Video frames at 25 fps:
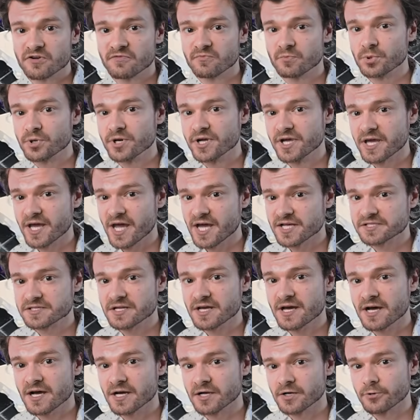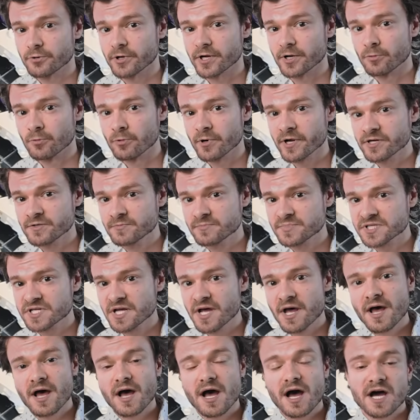of precast concrete ribs,
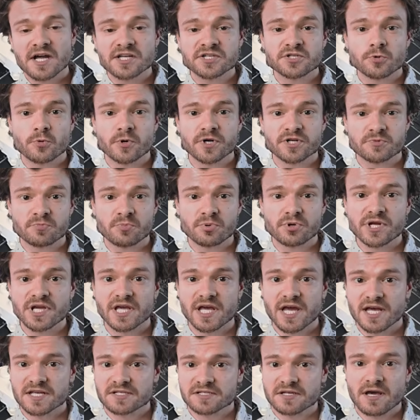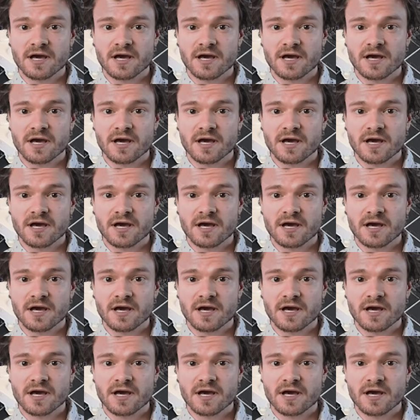onto which precast